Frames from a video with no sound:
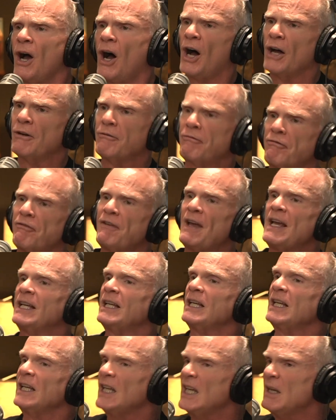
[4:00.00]
on
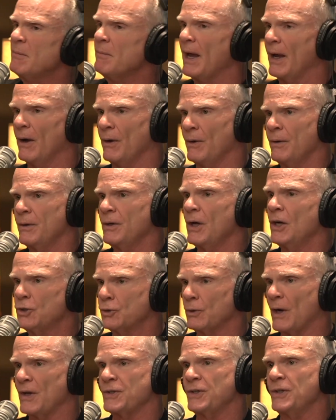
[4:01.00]
fake email
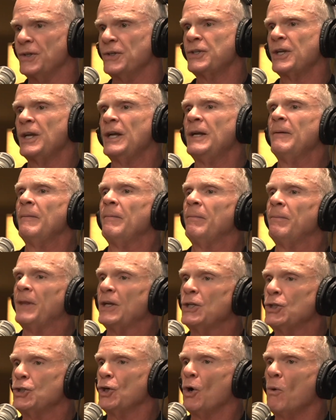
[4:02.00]
addresses that
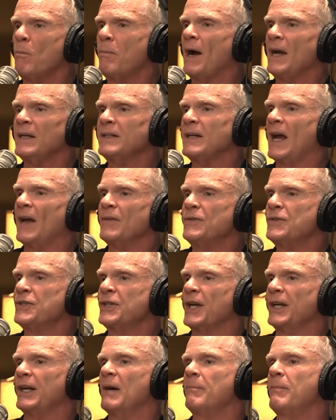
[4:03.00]
Joe Biden had
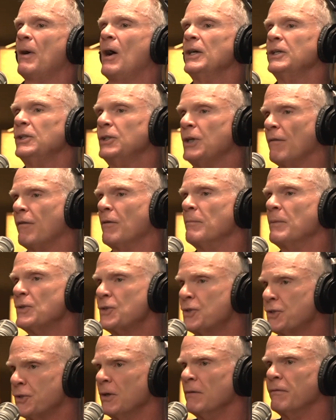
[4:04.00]
set up on government
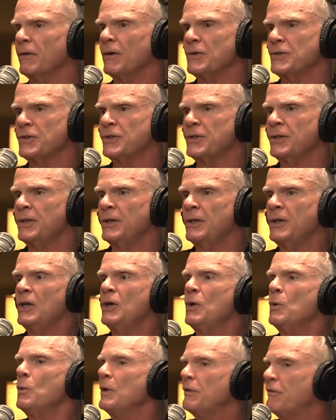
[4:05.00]
servers
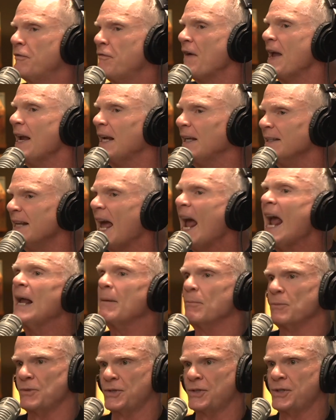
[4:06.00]
with fake
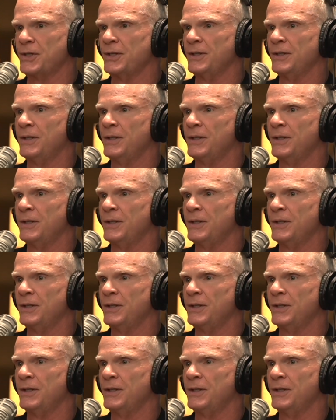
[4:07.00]
names.